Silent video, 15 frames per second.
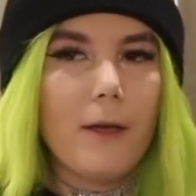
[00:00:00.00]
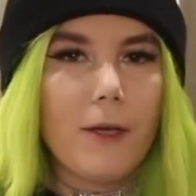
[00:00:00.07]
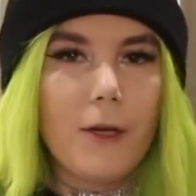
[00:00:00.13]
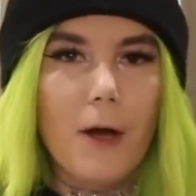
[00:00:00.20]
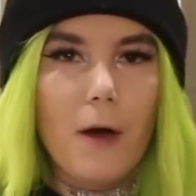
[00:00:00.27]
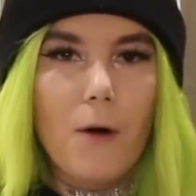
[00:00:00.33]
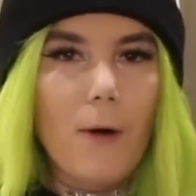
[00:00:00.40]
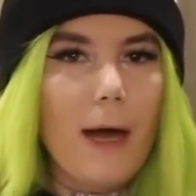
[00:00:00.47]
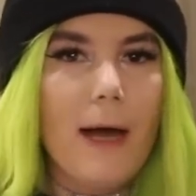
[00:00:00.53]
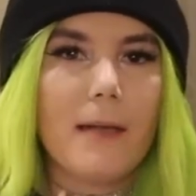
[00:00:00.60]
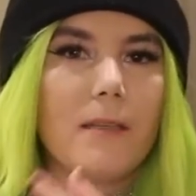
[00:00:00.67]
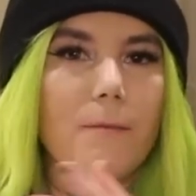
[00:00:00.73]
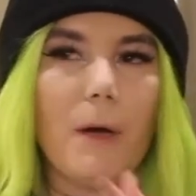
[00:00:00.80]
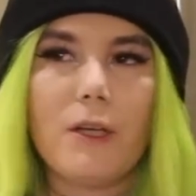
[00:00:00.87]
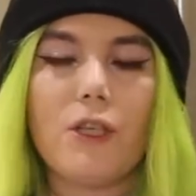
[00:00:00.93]
You know,
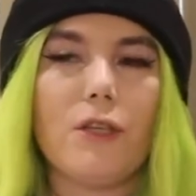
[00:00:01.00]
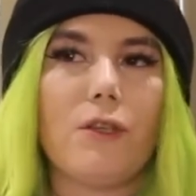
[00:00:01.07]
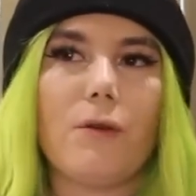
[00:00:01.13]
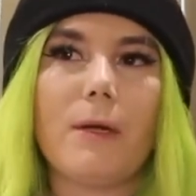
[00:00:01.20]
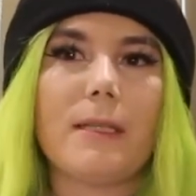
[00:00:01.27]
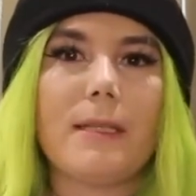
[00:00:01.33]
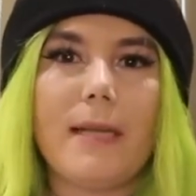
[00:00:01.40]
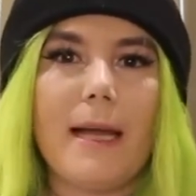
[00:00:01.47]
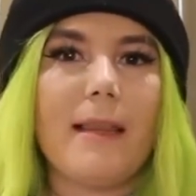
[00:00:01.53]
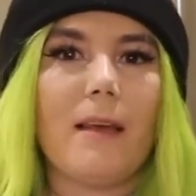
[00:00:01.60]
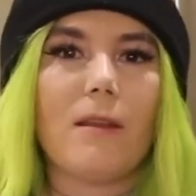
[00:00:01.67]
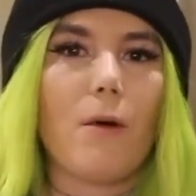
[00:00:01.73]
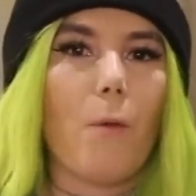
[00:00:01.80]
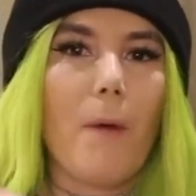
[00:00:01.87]
as much as you can say that the